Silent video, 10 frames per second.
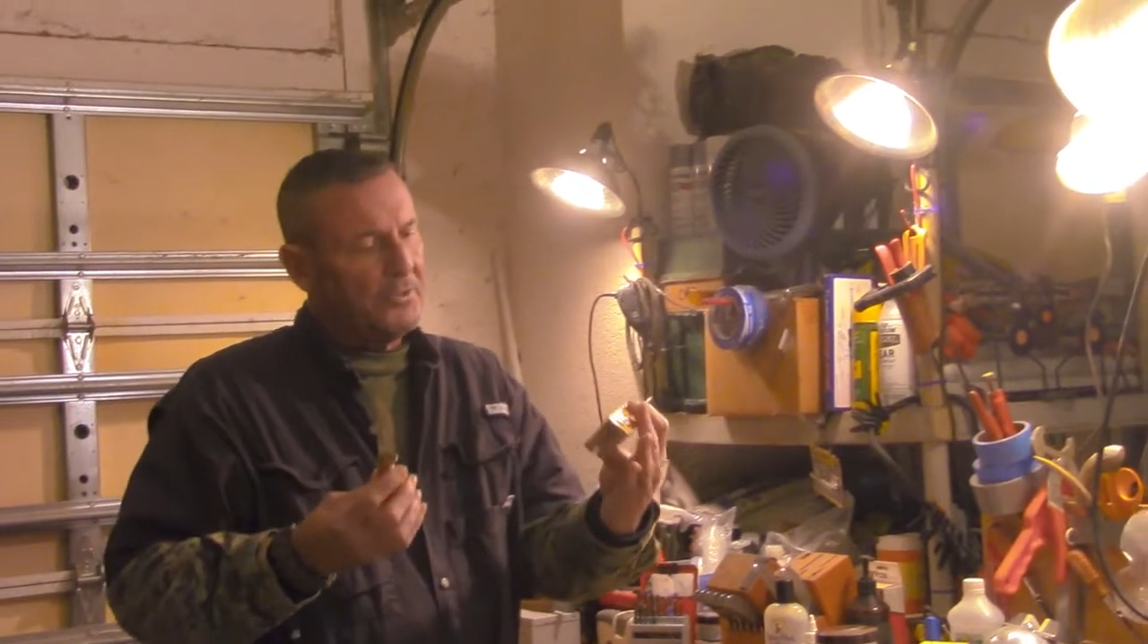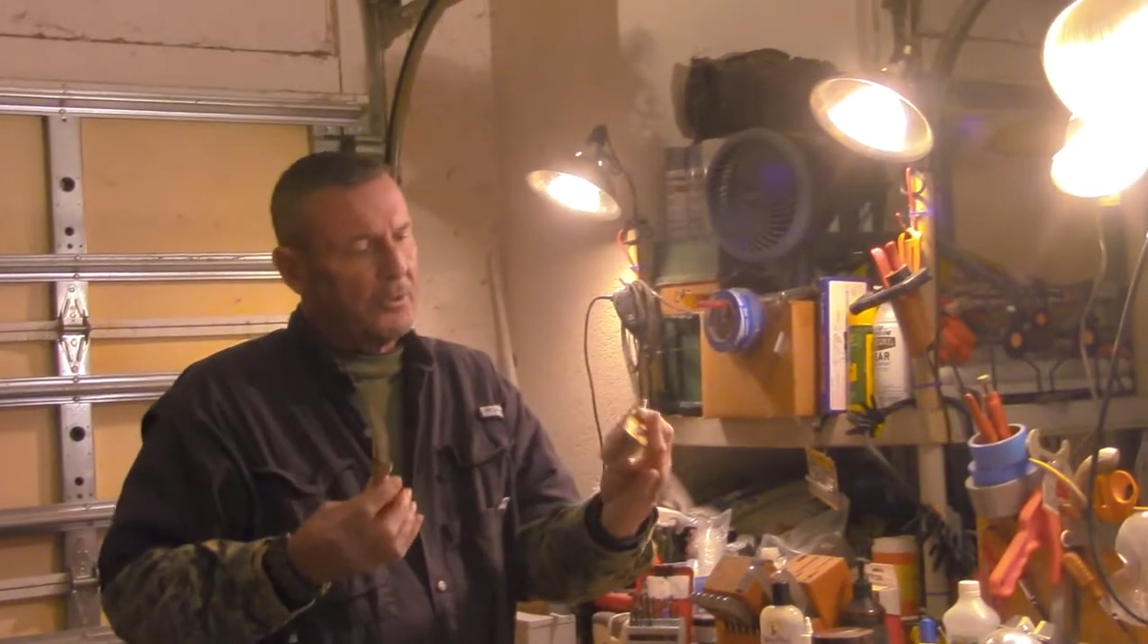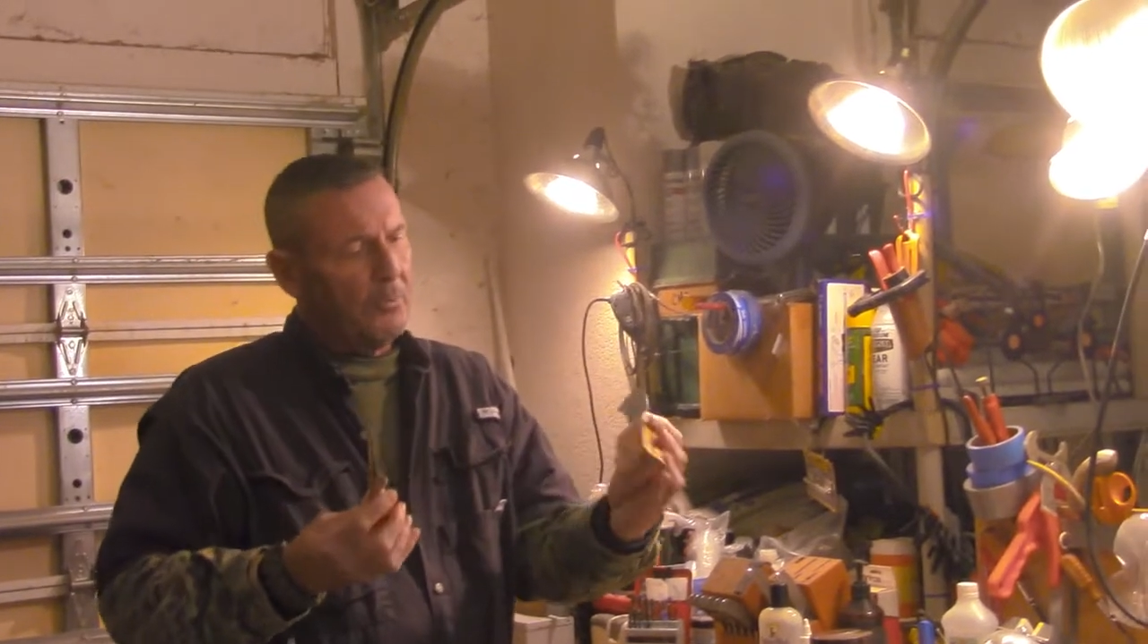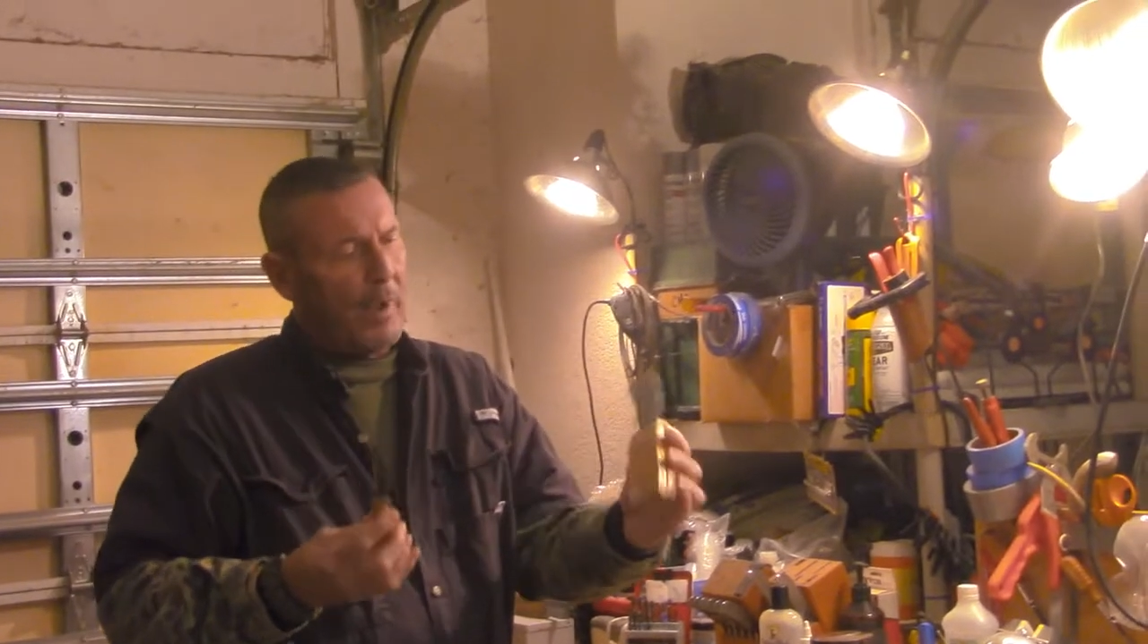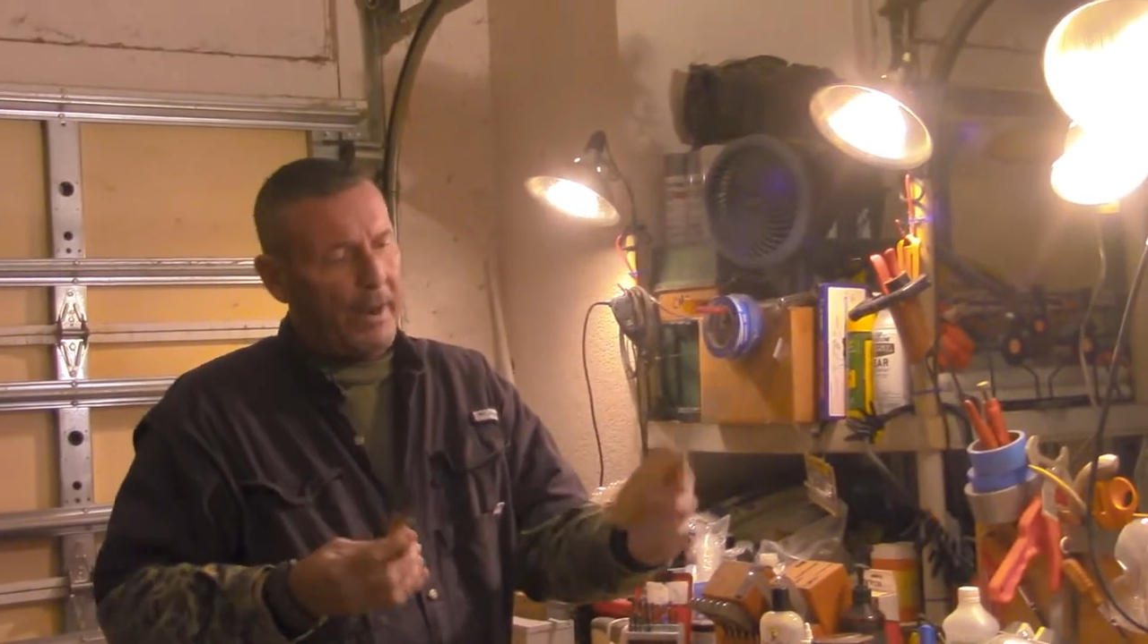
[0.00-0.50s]
is a
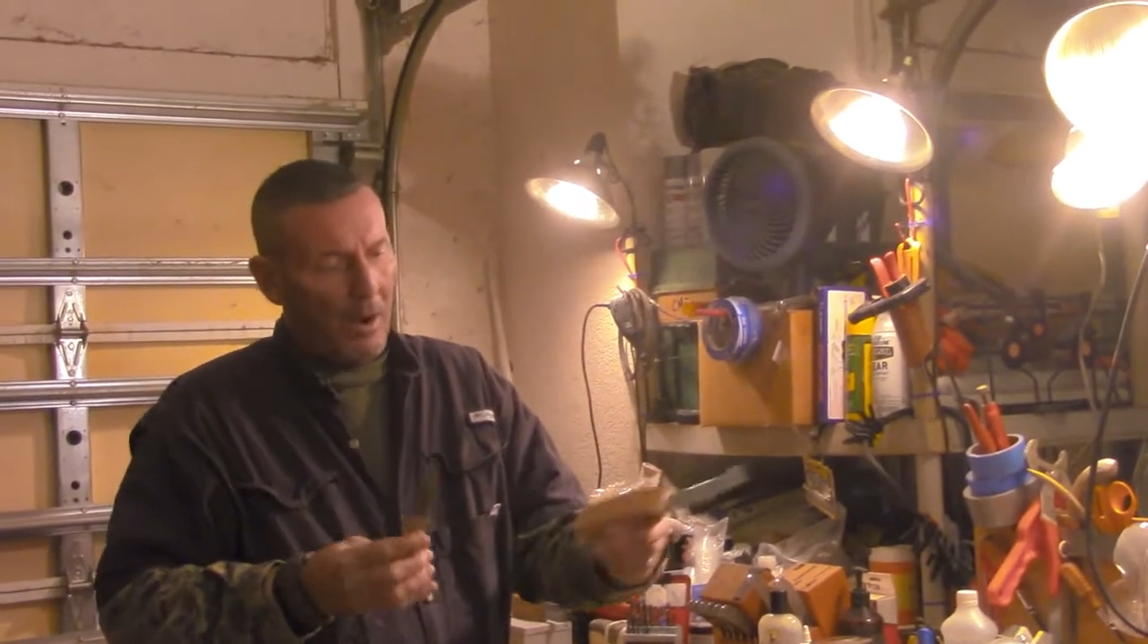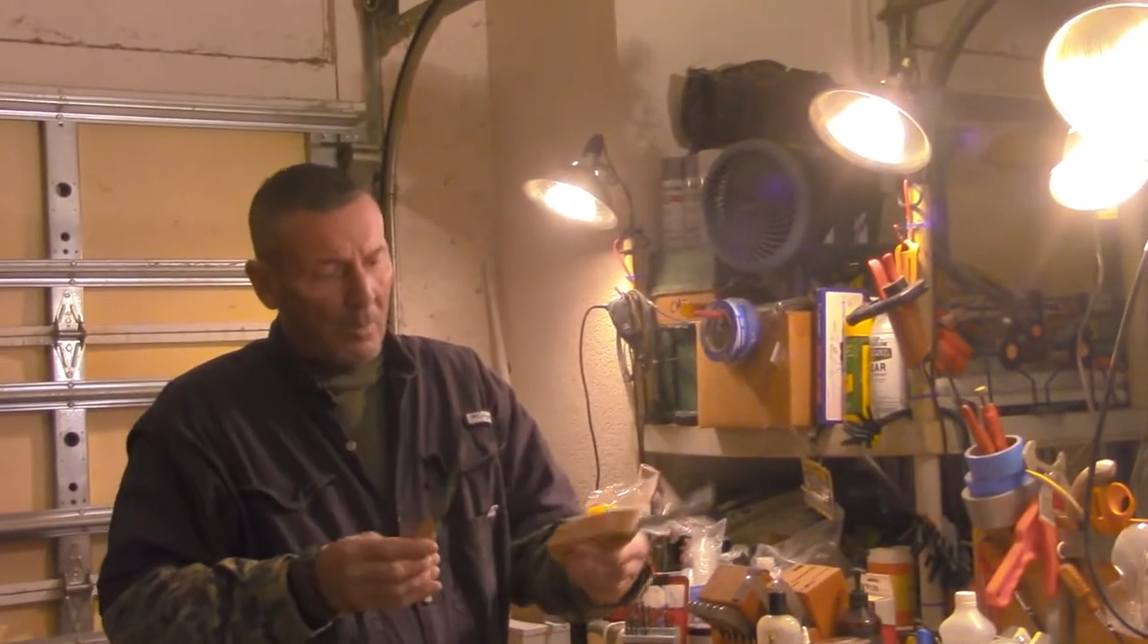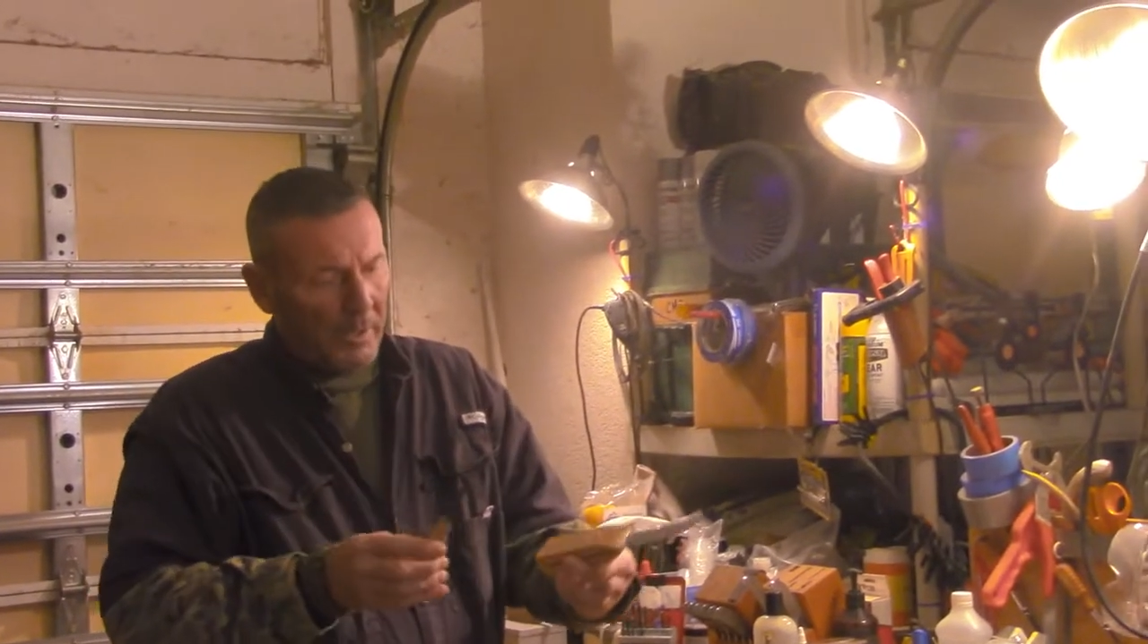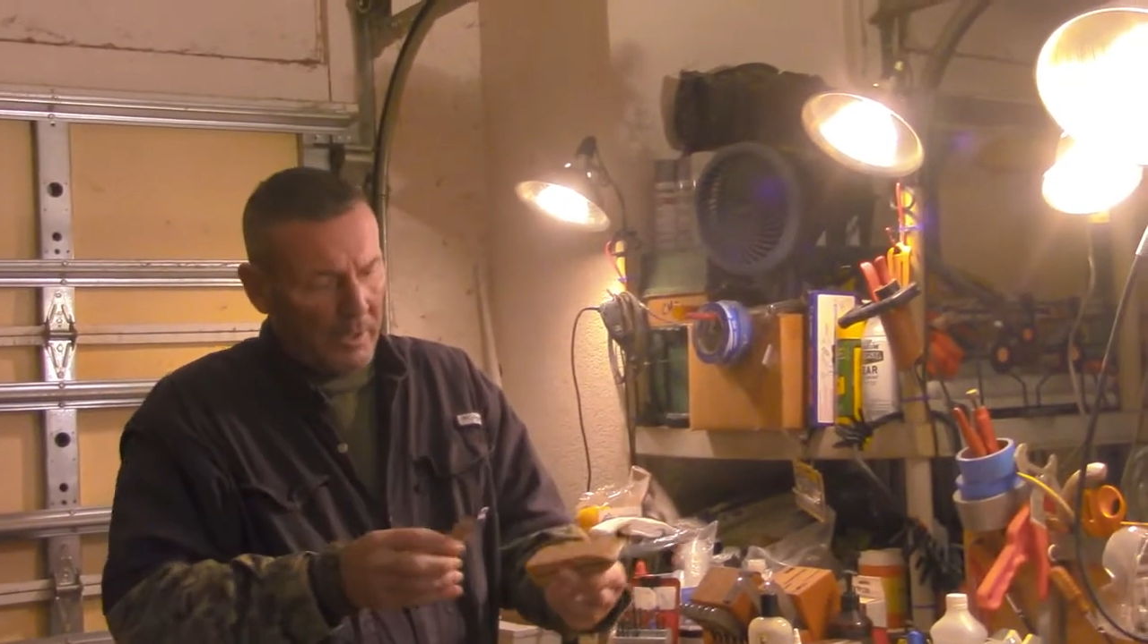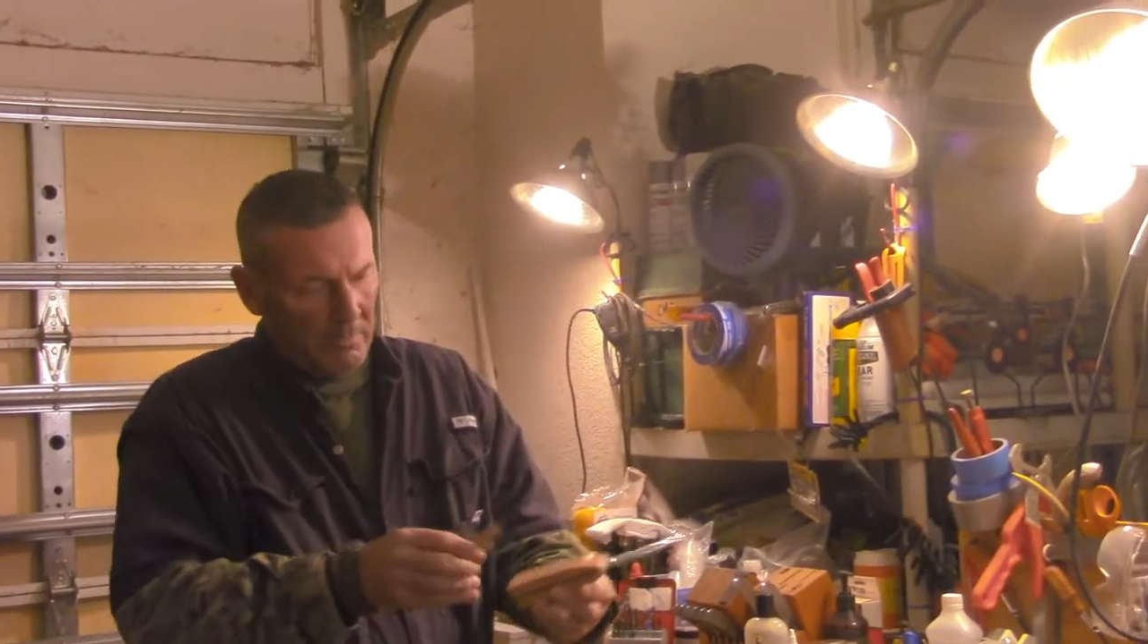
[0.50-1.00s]
red oak.